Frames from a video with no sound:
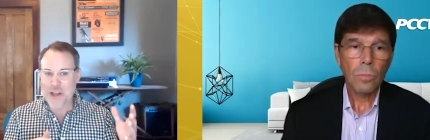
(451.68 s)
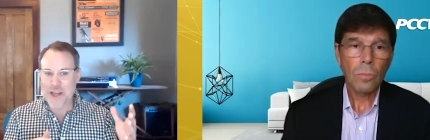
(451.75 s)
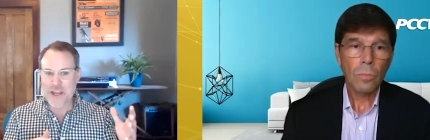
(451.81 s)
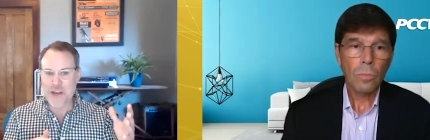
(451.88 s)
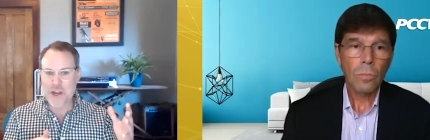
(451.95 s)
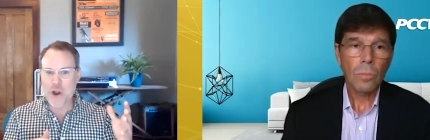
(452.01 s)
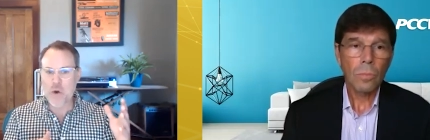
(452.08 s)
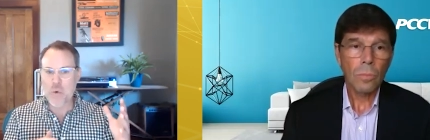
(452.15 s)

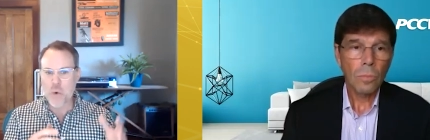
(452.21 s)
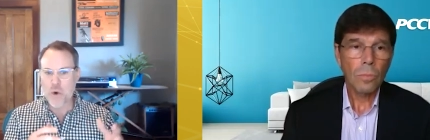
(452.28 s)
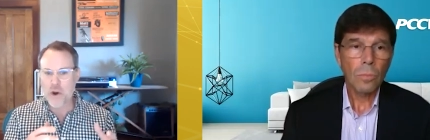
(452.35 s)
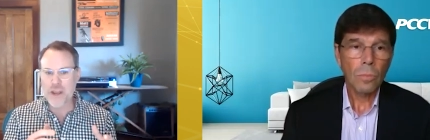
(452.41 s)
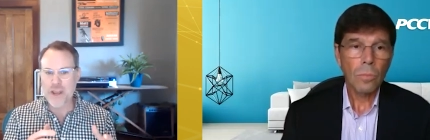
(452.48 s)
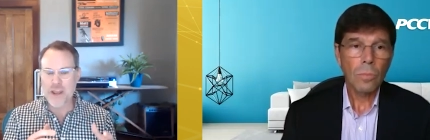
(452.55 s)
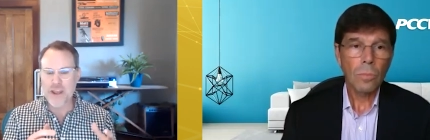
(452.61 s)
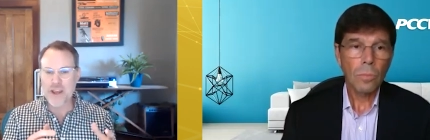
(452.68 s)
Speaker 1: and you know
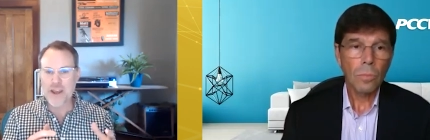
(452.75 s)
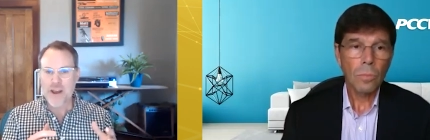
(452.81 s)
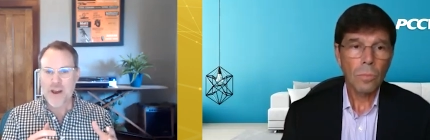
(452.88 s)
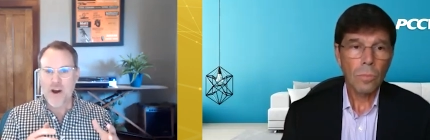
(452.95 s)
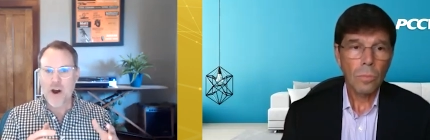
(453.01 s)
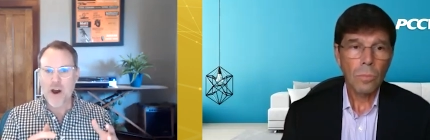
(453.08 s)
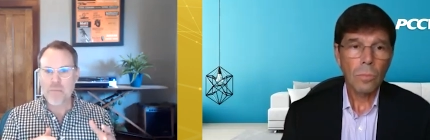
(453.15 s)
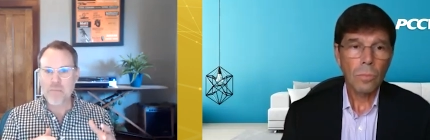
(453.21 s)
working
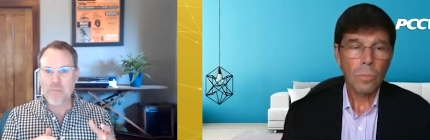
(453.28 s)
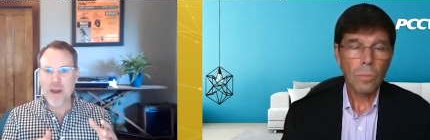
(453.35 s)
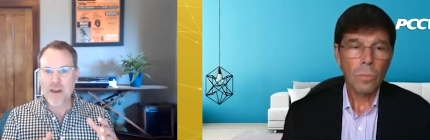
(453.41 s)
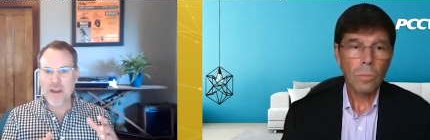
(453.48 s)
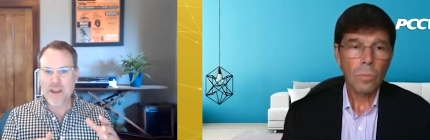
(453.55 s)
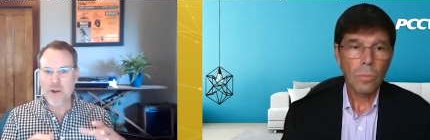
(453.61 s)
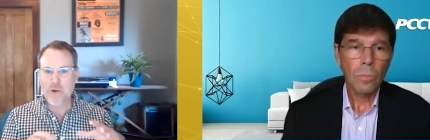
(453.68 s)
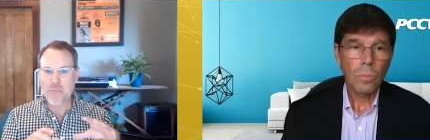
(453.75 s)
on uh,
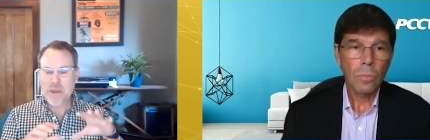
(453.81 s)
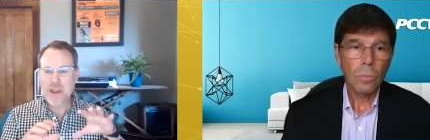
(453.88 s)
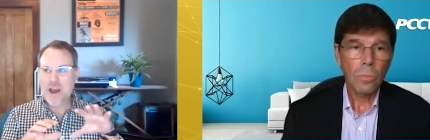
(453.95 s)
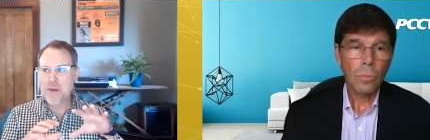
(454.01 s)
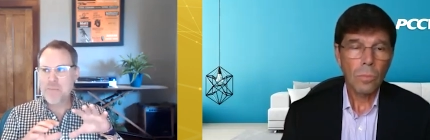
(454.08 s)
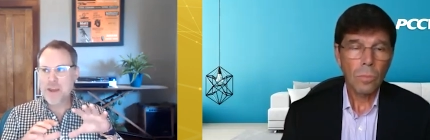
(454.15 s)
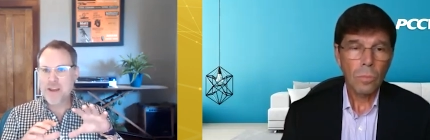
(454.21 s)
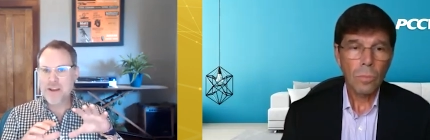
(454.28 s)
you know
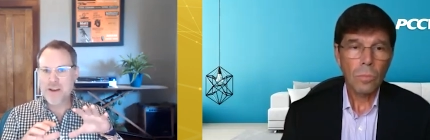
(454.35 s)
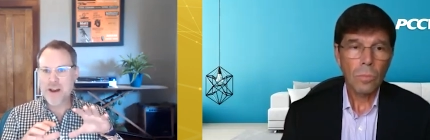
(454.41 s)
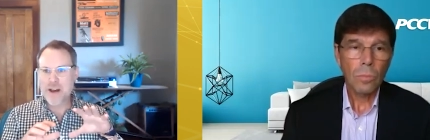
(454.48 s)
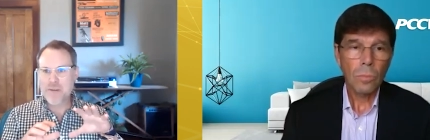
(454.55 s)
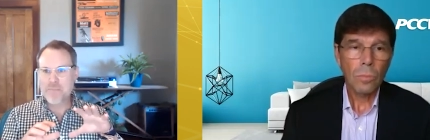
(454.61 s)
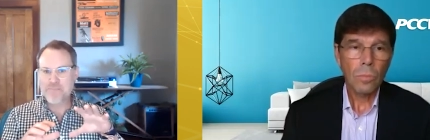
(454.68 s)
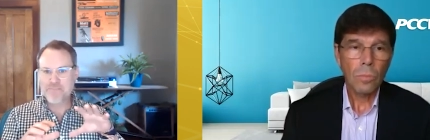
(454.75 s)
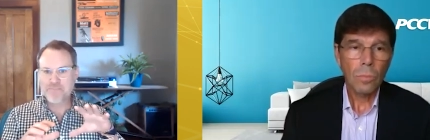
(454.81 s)
becoming
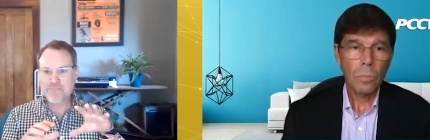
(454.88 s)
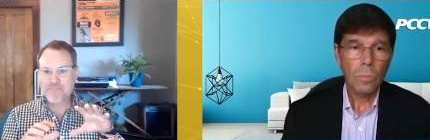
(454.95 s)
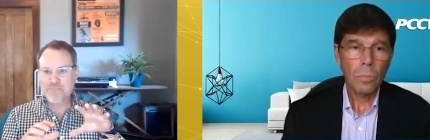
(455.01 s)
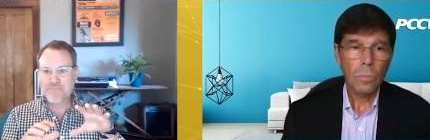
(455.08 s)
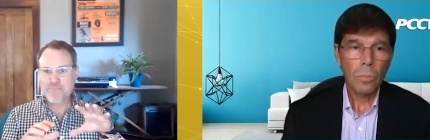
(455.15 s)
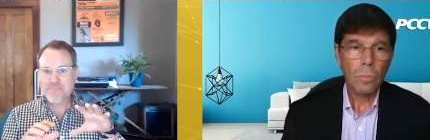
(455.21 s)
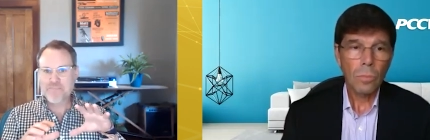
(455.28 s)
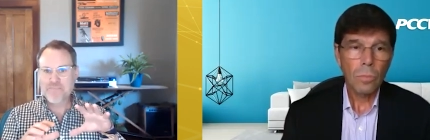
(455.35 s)
um,
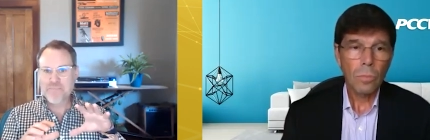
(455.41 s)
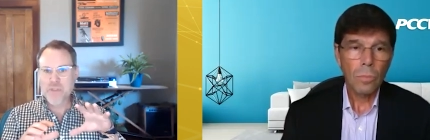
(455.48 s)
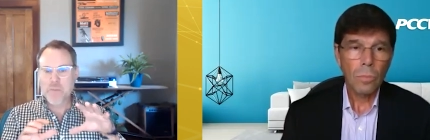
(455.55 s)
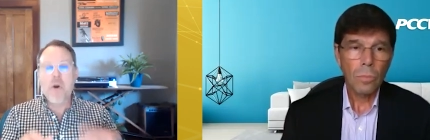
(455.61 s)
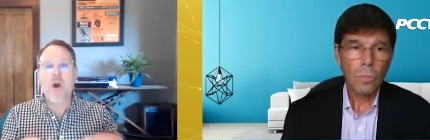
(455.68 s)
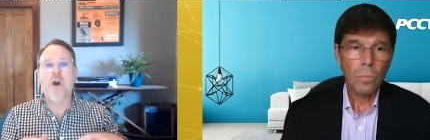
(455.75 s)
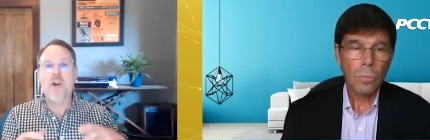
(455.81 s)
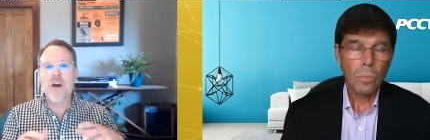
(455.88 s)

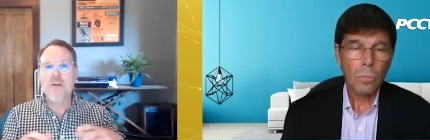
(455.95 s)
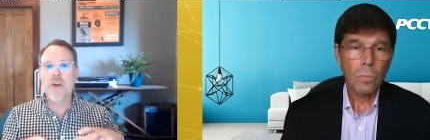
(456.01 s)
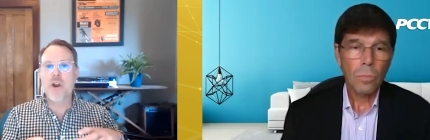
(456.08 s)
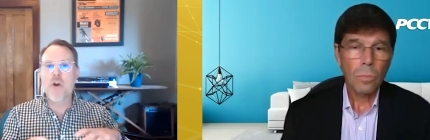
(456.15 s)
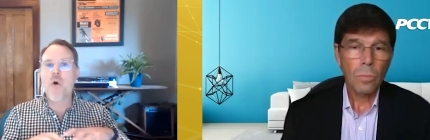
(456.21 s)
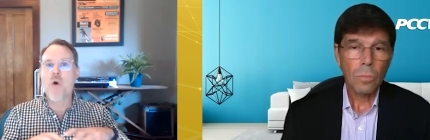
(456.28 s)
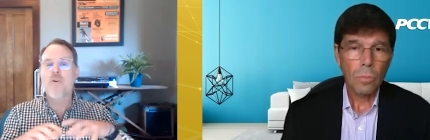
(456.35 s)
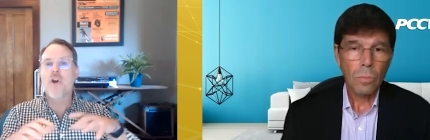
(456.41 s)
part of
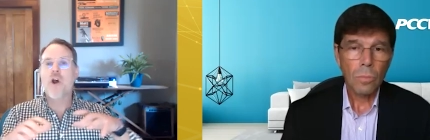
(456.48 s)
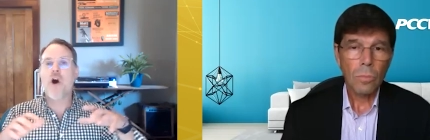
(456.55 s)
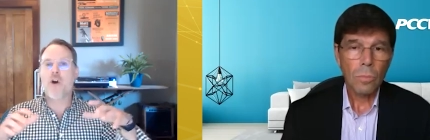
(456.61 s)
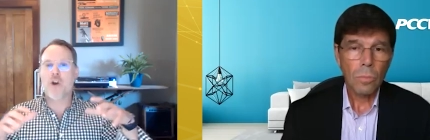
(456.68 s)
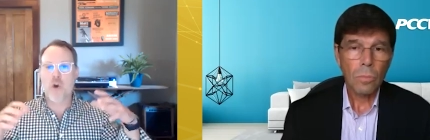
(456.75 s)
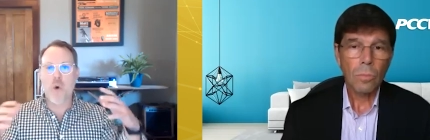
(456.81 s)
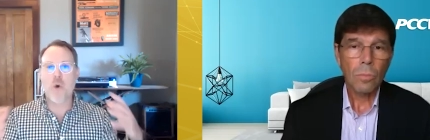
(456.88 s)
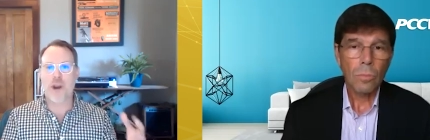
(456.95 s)
their overall
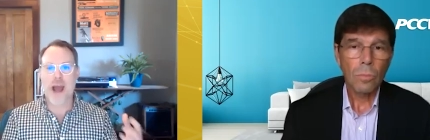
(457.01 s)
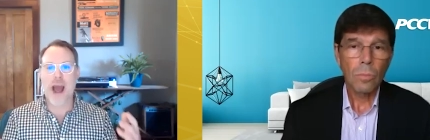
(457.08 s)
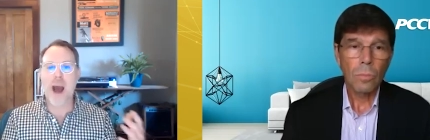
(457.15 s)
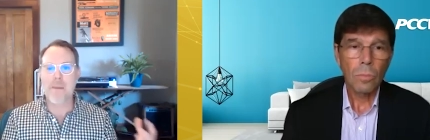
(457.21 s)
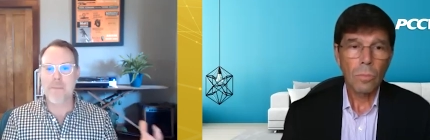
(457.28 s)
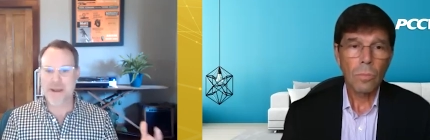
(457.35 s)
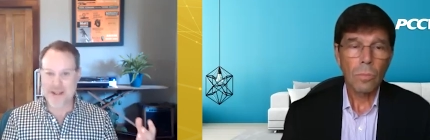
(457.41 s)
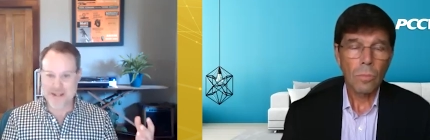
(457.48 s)
core
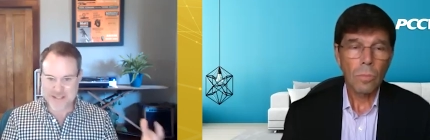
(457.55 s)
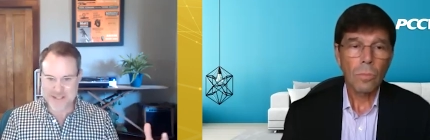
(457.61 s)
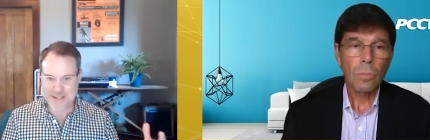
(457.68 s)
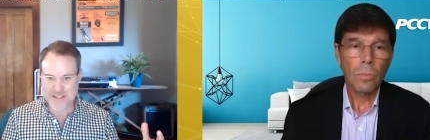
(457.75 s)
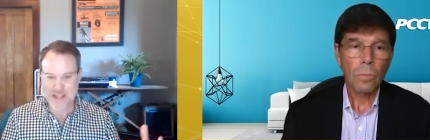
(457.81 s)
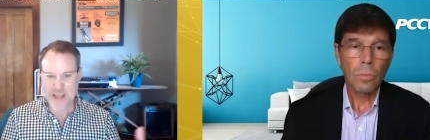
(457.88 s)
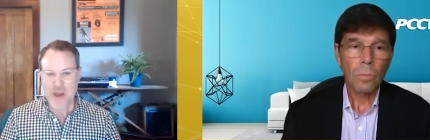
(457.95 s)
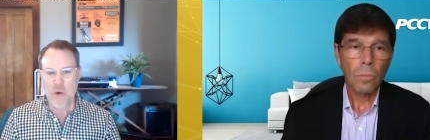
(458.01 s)
competencies.